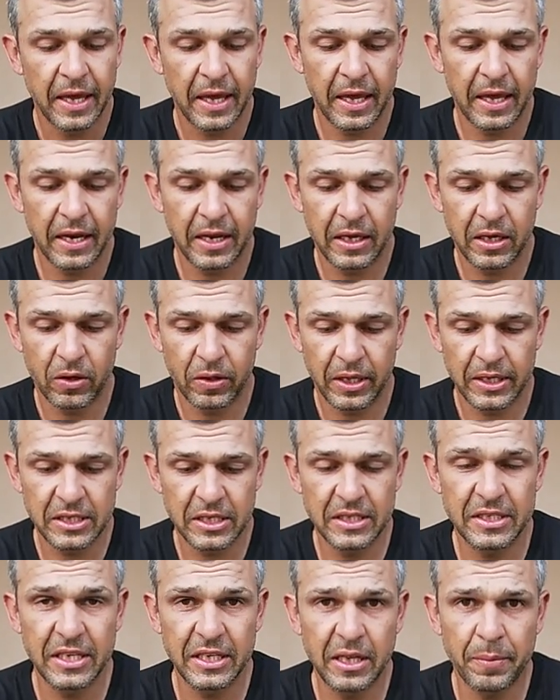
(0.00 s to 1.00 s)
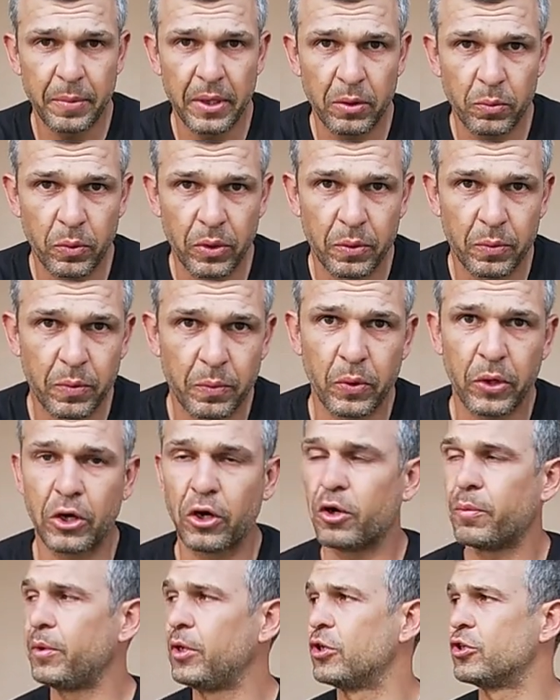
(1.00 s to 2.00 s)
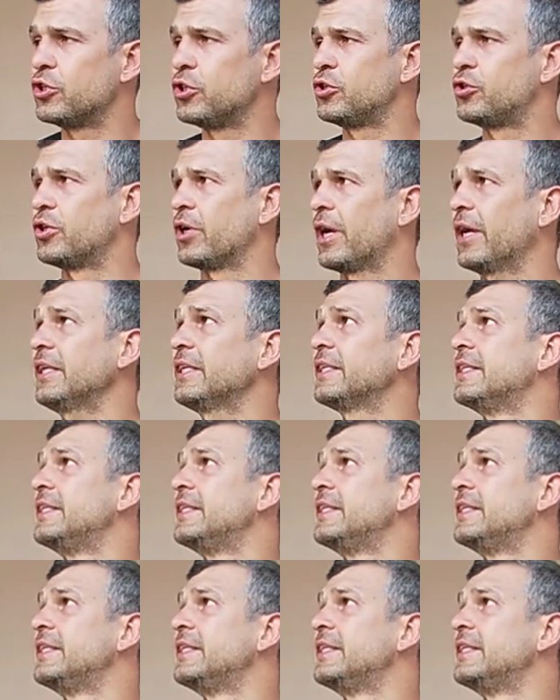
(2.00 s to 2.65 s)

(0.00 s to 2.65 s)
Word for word: and uh, yeah, that's the setup that we, we're going to be using tonight